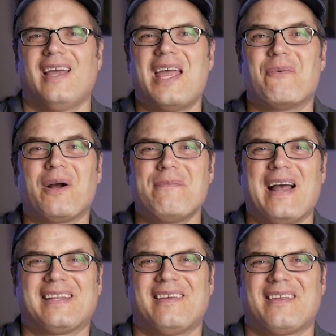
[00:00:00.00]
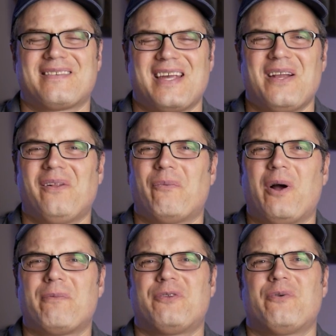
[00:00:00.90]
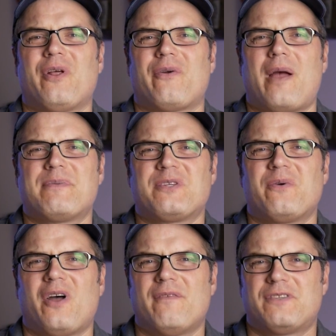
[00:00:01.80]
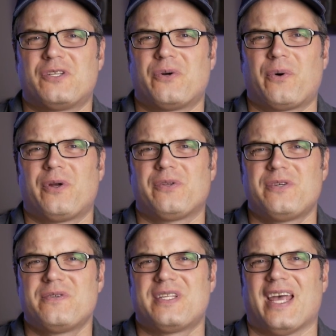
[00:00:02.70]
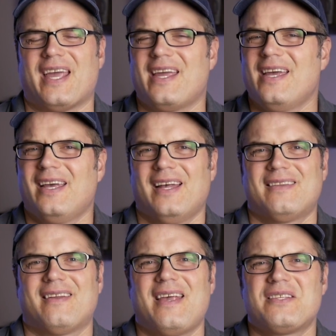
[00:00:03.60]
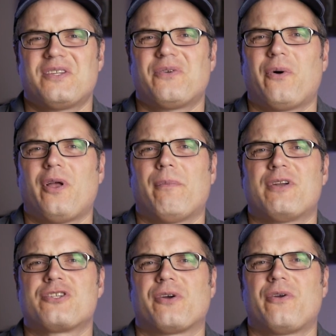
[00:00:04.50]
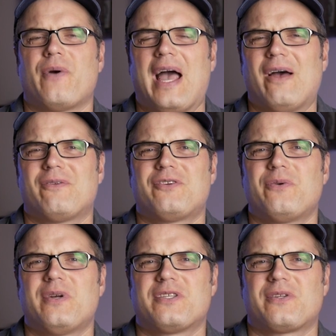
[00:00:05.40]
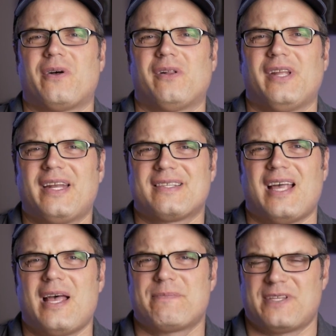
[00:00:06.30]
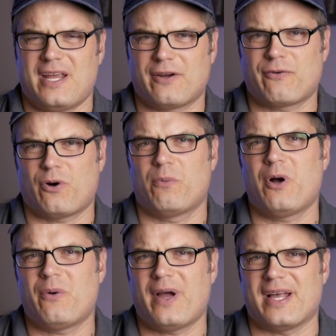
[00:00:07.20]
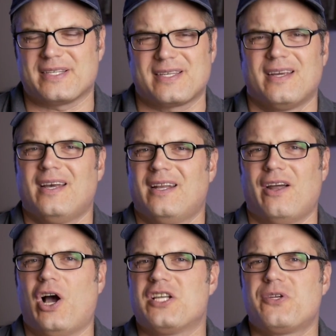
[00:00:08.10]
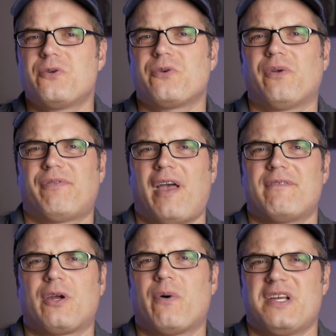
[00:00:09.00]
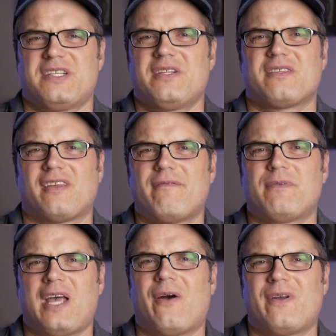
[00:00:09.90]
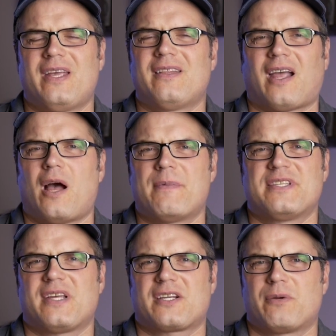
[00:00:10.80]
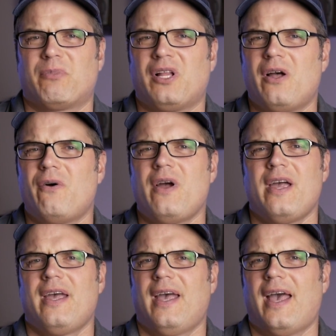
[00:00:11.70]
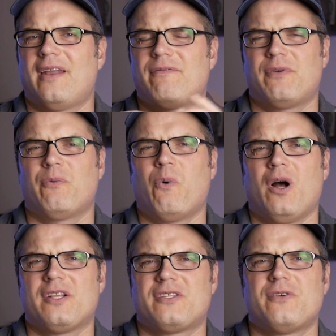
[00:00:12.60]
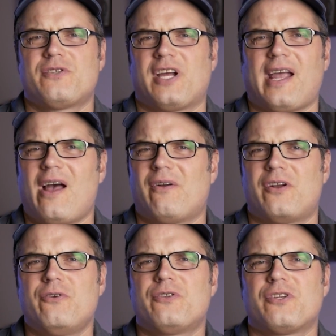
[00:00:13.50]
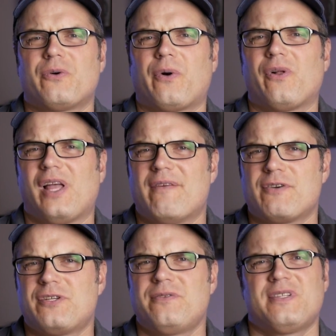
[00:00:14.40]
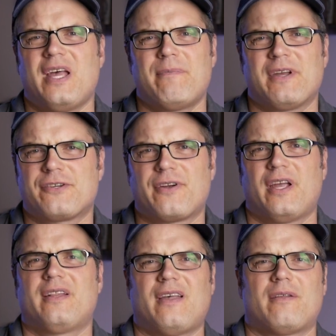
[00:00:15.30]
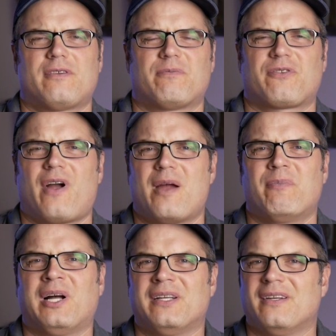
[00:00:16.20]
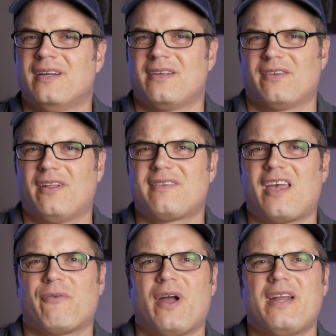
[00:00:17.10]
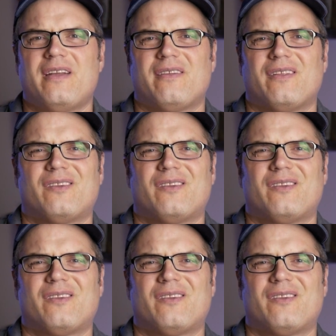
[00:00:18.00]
Hey, welcome back to the channel and welcome to another episode of Tutorial Tuesday. In today's tutorial, I'm going to show you how to install Linux apps and Chrome OS. Now, as usual, if you have any questions, leave them down in the comments section below. And if you want to check out a new tutorial every Tuesday, make sure you hit that subscribe button. So let's get right into the